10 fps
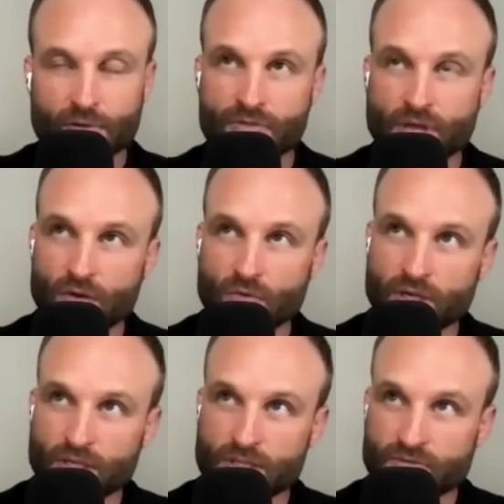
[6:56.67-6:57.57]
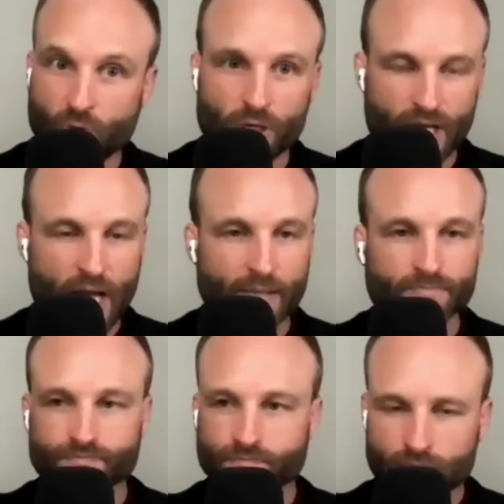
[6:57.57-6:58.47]
The other one is 49
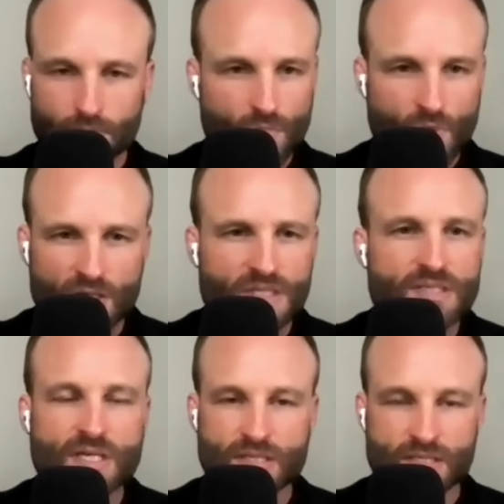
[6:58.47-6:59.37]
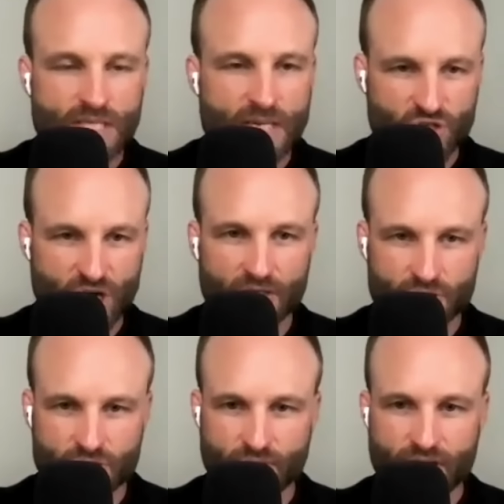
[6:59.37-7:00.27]
it's, it's the same
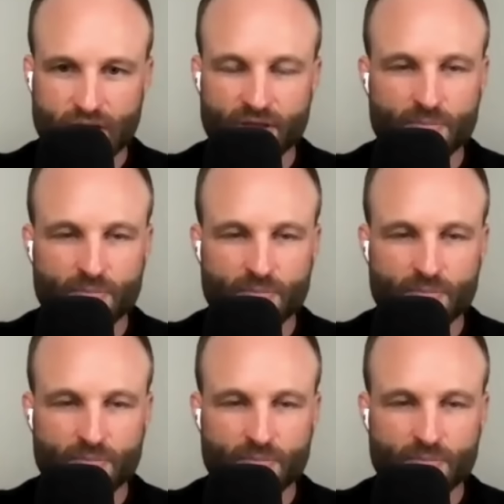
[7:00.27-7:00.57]
challenges right now. They